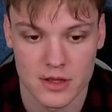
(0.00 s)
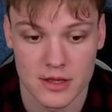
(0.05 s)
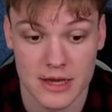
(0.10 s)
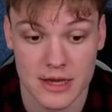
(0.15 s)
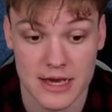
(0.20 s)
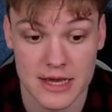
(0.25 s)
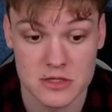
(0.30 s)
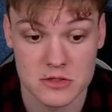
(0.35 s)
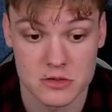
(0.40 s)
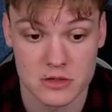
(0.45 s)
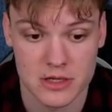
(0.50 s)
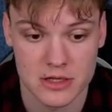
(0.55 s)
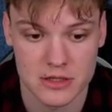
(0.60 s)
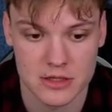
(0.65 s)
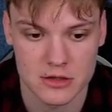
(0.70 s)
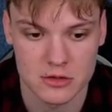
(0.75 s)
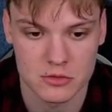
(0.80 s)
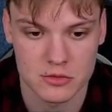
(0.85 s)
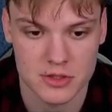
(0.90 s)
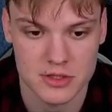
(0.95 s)

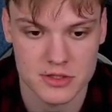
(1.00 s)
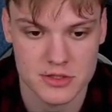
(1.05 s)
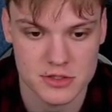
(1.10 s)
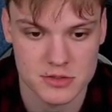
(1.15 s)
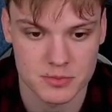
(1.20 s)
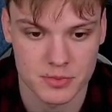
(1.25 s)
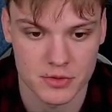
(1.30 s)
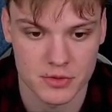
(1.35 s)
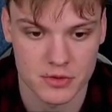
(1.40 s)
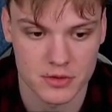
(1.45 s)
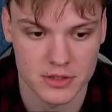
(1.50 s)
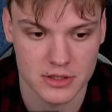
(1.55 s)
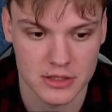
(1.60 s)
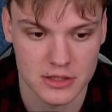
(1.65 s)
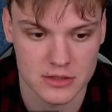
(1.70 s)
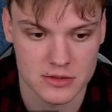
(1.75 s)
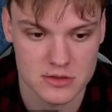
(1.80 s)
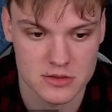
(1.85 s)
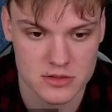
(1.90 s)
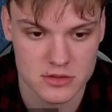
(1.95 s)
isolated queen pawn
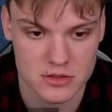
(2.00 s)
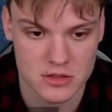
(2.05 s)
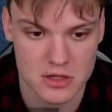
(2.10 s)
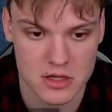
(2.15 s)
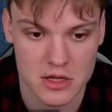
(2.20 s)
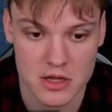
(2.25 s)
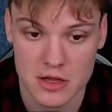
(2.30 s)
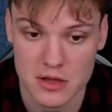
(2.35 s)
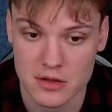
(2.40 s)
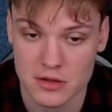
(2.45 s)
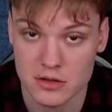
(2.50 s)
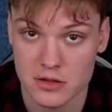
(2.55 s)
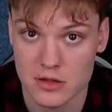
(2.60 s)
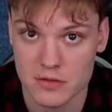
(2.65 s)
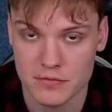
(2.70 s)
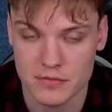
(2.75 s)
against the